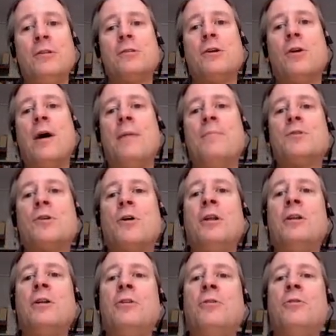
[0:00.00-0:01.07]
So I'm
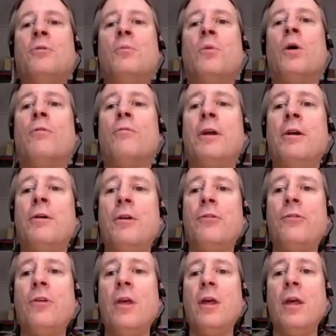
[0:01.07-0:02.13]
starting to do more
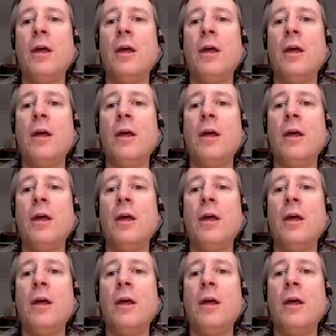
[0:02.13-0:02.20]
rigorous